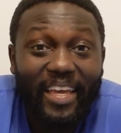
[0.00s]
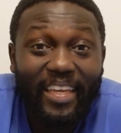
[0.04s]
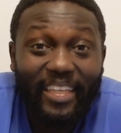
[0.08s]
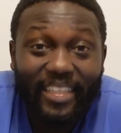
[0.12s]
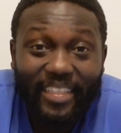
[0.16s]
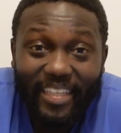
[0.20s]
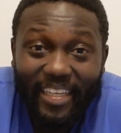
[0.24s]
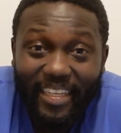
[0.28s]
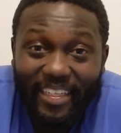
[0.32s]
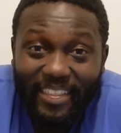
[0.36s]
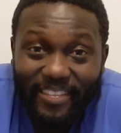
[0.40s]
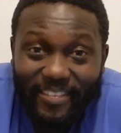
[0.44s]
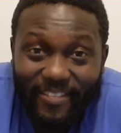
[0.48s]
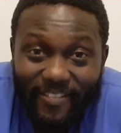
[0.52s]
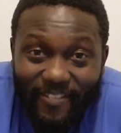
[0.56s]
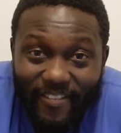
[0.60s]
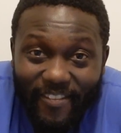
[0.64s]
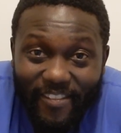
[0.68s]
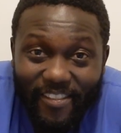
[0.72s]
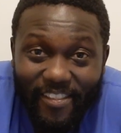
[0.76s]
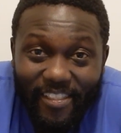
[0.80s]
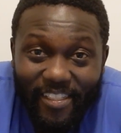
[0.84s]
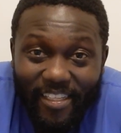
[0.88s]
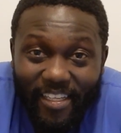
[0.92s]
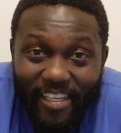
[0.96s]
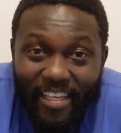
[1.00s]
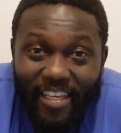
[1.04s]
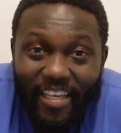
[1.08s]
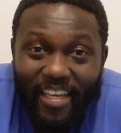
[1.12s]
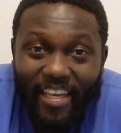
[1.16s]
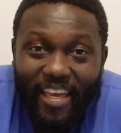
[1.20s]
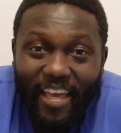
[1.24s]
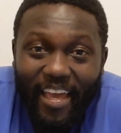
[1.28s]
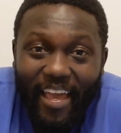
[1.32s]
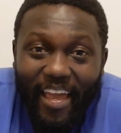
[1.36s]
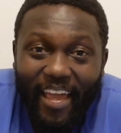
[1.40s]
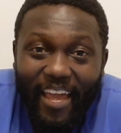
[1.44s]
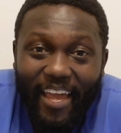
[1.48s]
and kittens
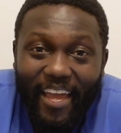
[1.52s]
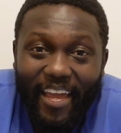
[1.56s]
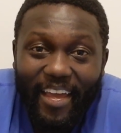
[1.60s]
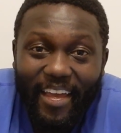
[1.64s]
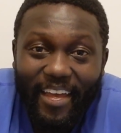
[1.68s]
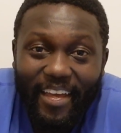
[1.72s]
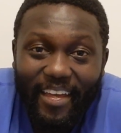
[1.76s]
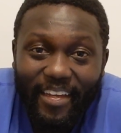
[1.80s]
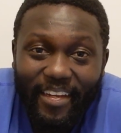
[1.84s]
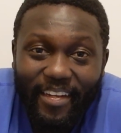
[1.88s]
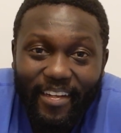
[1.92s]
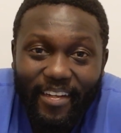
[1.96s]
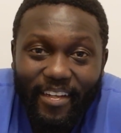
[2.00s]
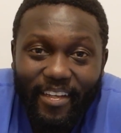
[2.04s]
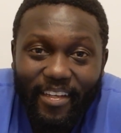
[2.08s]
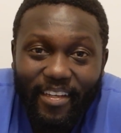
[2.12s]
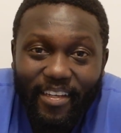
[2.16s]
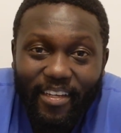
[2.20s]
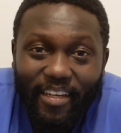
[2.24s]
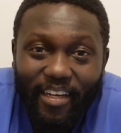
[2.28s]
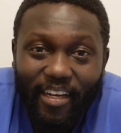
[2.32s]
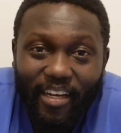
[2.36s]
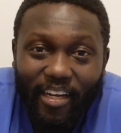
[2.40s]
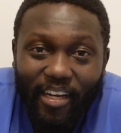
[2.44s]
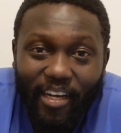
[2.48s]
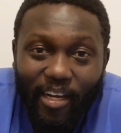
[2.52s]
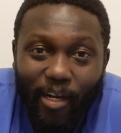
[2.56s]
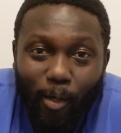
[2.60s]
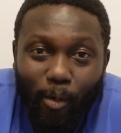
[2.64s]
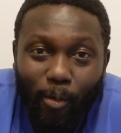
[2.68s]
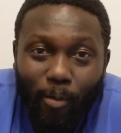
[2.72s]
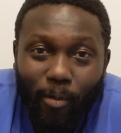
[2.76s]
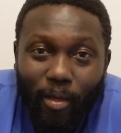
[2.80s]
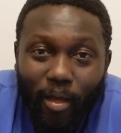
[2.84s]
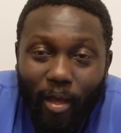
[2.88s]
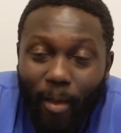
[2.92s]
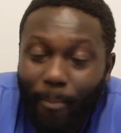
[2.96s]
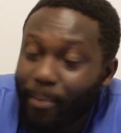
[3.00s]
and uh,
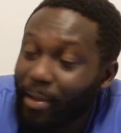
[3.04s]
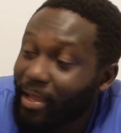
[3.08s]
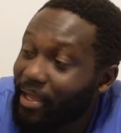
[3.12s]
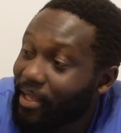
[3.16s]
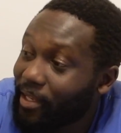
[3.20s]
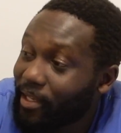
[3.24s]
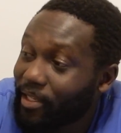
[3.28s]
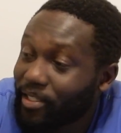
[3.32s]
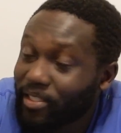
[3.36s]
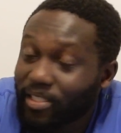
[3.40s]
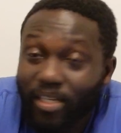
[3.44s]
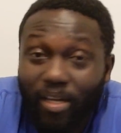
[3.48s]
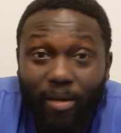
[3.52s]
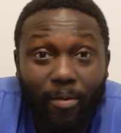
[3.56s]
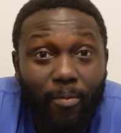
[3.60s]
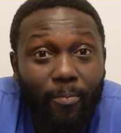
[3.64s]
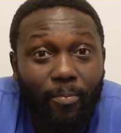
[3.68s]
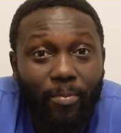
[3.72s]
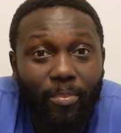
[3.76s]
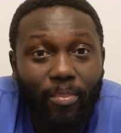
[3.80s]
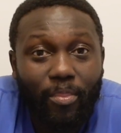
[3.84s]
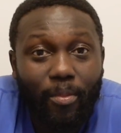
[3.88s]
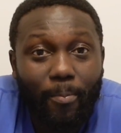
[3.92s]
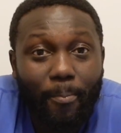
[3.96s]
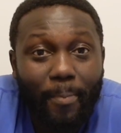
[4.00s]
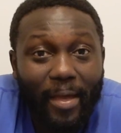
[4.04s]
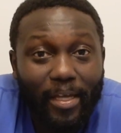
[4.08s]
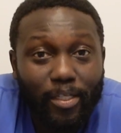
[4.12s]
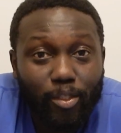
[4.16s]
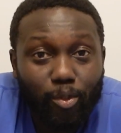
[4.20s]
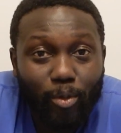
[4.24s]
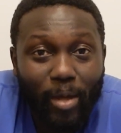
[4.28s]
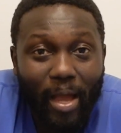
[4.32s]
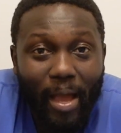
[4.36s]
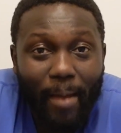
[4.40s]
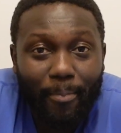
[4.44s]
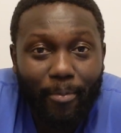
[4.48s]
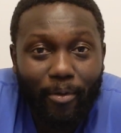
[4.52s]
opinions on the
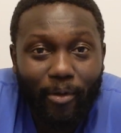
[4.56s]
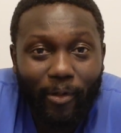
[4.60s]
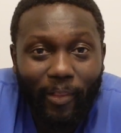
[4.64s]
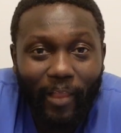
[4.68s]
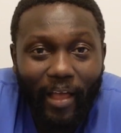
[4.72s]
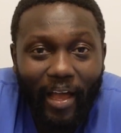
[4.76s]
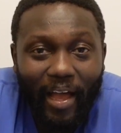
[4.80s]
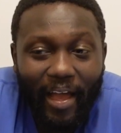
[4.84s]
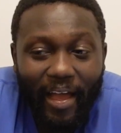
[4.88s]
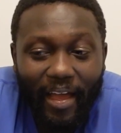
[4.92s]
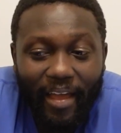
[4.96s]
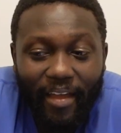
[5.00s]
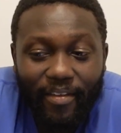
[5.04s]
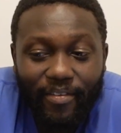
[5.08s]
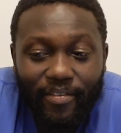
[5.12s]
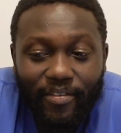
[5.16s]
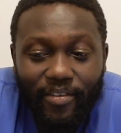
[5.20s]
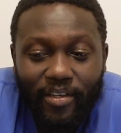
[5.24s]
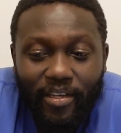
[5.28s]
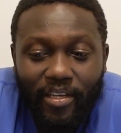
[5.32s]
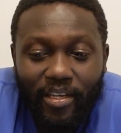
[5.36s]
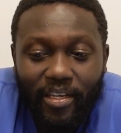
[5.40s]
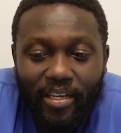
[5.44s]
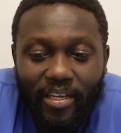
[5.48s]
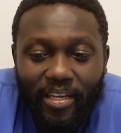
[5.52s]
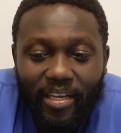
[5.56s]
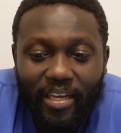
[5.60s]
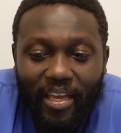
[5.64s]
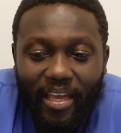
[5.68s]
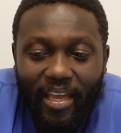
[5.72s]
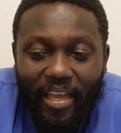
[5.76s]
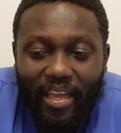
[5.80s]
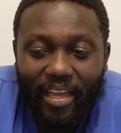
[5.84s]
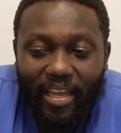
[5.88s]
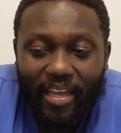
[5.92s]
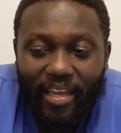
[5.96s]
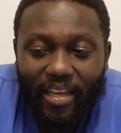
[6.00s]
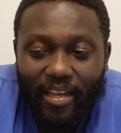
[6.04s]
best rapper alive
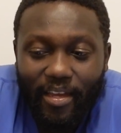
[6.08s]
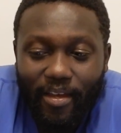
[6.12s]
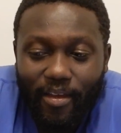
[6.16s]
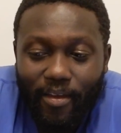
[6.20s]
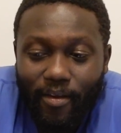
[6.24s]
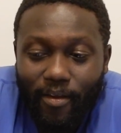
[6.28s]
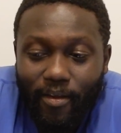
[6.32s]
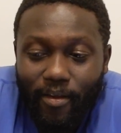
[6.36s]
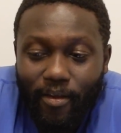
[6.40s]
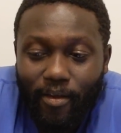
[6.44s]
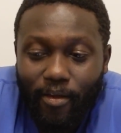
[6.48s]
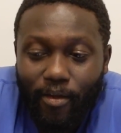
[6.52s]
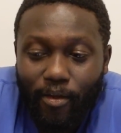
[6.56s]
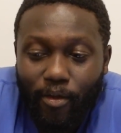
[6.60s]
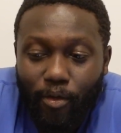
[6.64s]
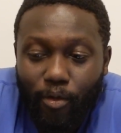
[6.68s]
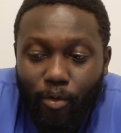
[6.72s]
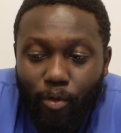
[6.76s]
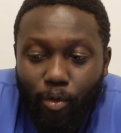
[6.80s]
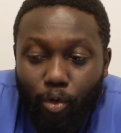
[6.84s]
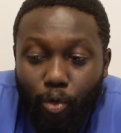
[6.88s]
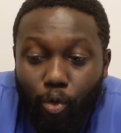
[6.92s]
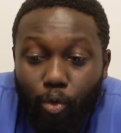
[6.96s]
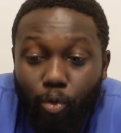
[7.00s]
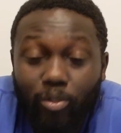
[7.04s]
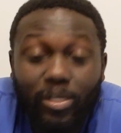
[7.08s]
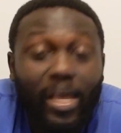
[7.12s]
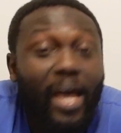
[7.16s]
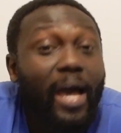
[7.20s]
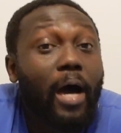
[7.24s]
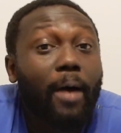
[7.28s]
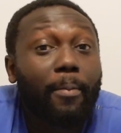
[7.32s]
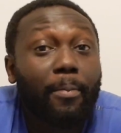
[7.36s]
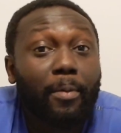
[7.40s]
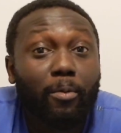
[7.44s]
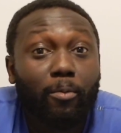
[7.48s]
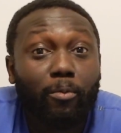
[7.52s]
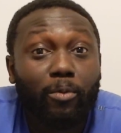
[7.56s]
and whose
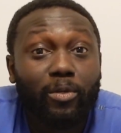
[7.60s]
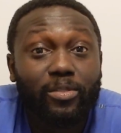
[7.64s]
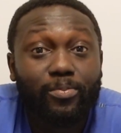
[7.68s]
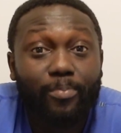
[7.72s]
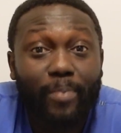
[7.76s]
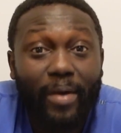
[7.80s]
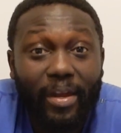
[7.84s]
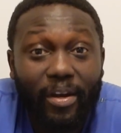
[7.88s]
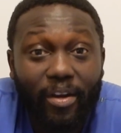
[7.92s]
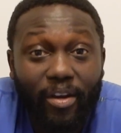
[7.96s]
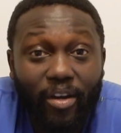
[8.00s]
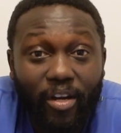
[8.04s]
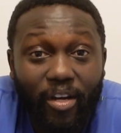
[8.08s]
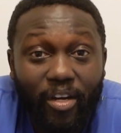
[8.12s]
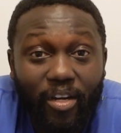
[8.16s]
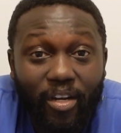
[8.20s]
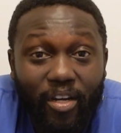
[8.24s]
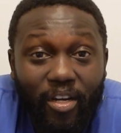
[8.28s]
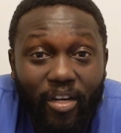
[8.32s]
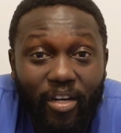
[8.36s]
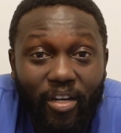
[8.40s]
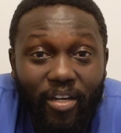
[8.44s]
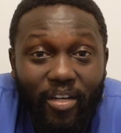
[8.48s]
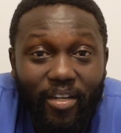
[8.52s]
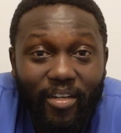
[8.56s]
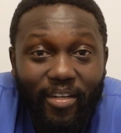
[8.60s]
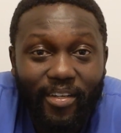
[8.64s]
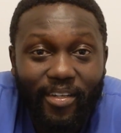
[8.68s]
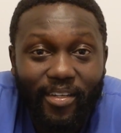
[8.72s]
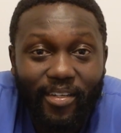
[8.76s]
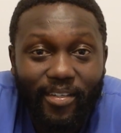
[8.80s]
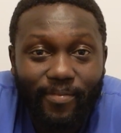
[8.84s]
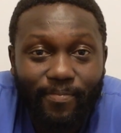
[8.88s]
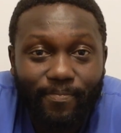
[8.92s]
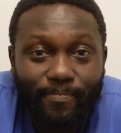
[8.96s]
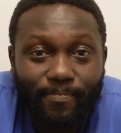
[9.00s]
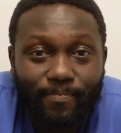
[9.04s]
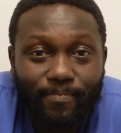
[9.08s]
album was better
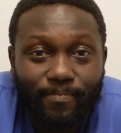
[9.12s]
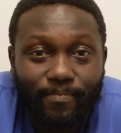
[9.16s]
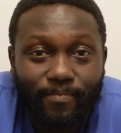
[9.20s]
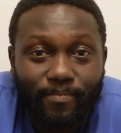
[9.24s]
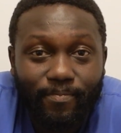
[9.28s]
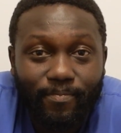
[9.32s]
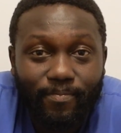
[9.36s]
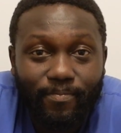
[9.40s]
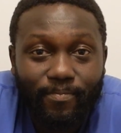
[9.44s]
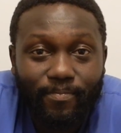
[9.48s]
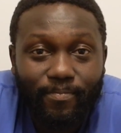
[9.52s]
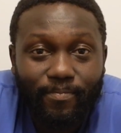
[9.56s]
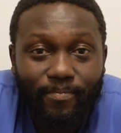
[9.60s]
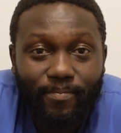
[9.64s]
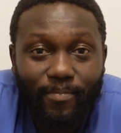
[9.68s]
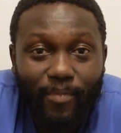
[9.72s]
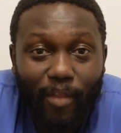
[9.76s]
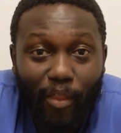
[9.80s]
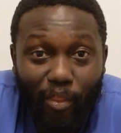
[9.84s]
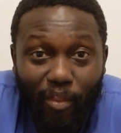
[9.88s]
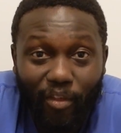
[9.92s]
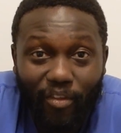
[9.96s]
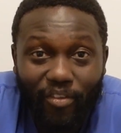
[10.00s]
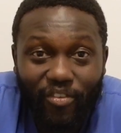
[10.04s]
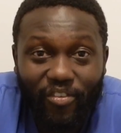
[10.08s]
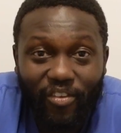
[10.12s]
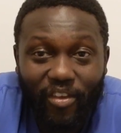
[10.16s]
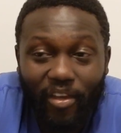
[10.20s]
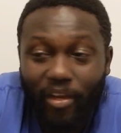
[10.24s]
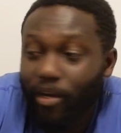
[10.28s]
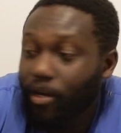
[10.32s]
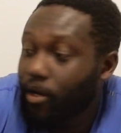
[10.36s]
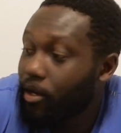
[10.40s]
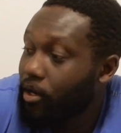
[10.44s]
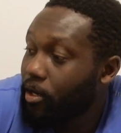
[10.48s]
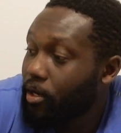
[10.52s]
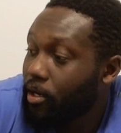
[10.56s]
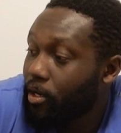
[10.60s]
um, this
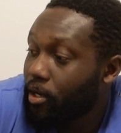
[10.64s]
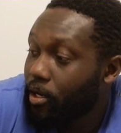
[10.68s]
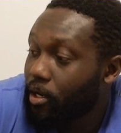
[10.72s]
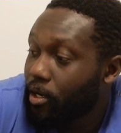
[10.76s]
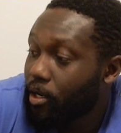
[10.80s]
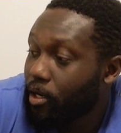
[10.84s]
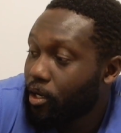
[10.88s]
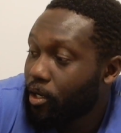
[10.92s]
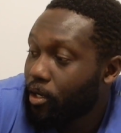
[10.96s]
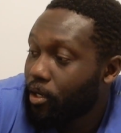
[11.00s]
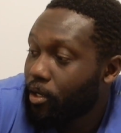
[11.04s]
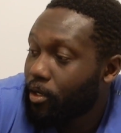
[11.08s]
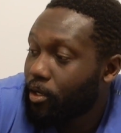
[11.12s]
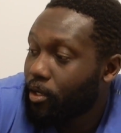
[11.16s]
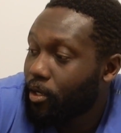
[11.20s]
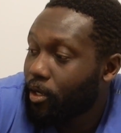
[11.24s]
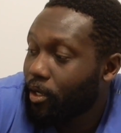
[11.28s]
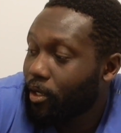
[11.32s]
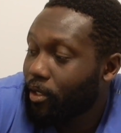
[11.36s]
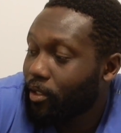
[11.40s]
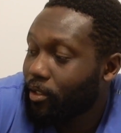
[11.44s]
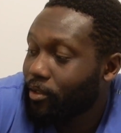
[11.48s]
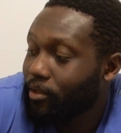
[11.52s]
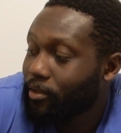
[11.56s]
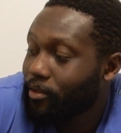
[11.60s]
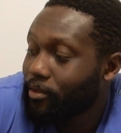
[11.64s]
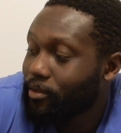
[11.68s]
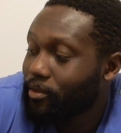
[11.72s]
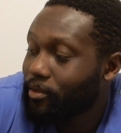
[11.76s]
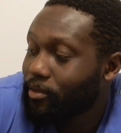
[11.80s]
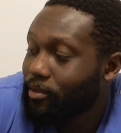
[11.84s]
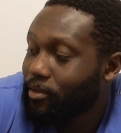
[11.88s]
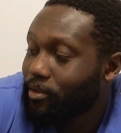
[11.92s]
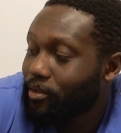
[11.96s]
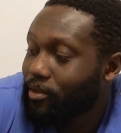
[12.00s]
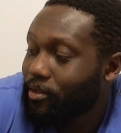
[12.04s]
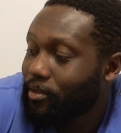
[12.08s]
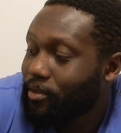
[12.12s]
year. Uh,
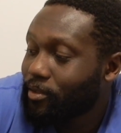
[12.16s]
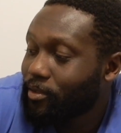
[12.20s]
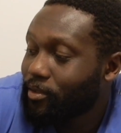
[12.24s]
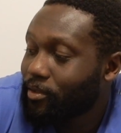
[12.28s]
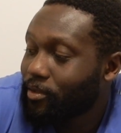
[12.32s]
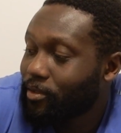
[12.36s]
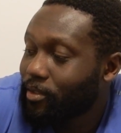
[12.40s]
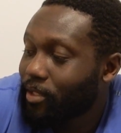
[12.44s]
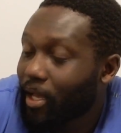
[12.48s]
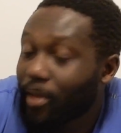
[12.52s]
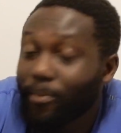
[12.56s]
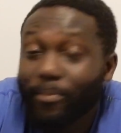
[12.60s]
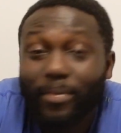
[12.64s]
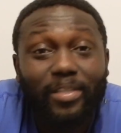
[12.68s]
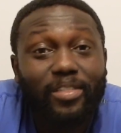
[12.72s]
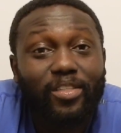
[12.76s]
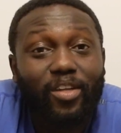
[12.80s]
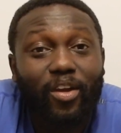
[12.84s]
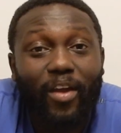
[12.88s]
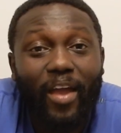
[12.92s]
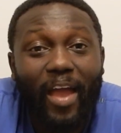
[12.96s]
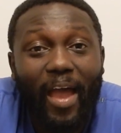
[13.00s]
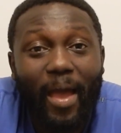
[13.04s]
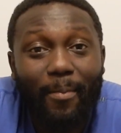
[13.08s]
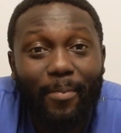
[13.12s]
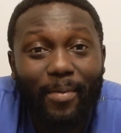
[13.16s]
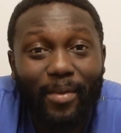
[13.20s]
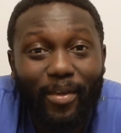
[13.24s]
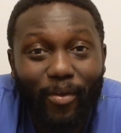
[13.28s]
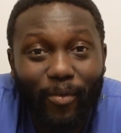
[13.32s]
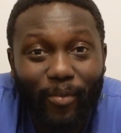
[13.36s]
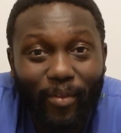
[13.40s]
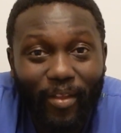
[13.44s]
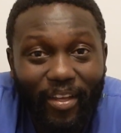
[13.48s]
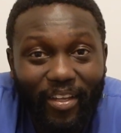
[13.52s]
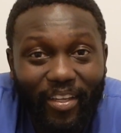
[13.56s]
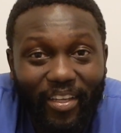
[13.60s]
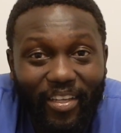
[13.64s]
I miss our
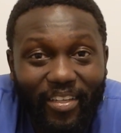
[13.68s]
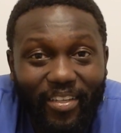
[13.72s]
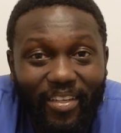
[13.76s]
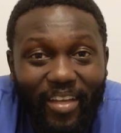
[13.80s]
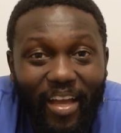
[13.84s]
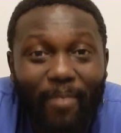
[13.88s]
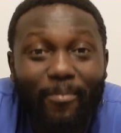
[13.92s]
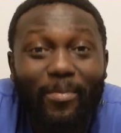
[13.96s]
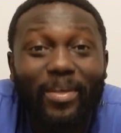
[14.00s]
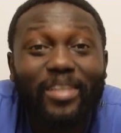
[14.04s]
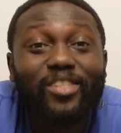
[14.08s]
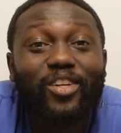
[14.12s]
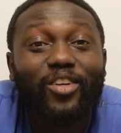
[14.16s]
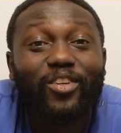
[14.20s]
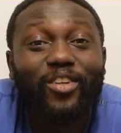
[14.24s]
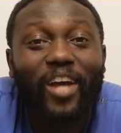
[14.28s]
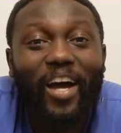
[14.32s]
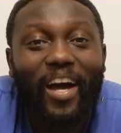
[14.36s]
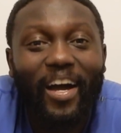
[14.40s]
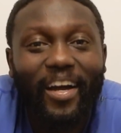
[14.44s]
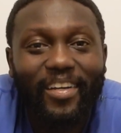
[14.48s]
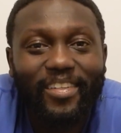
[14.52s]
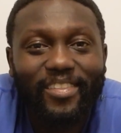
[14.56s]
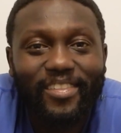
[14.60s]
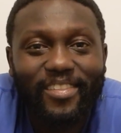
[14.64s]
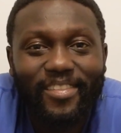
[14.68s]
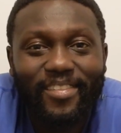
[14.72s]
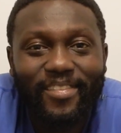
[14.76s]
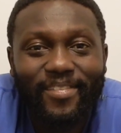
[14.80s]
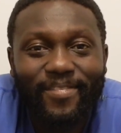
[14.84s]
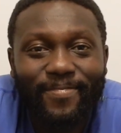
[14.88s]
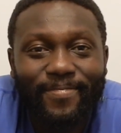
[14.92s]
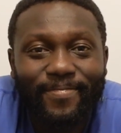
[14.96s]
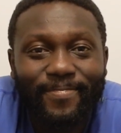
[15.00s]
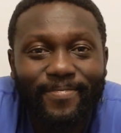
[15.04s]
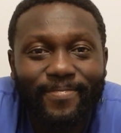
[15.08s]
happy-go-lucky. I miss our talks.